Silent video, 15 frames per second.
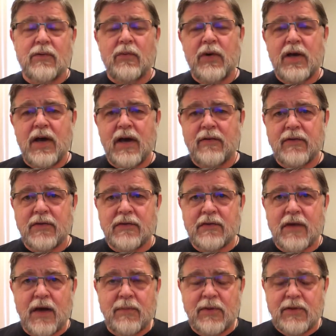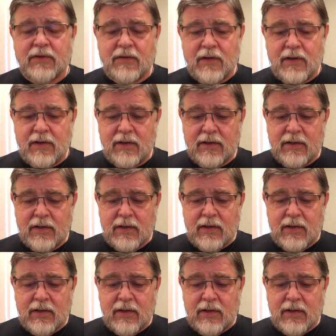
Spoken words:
we have a Sabbath day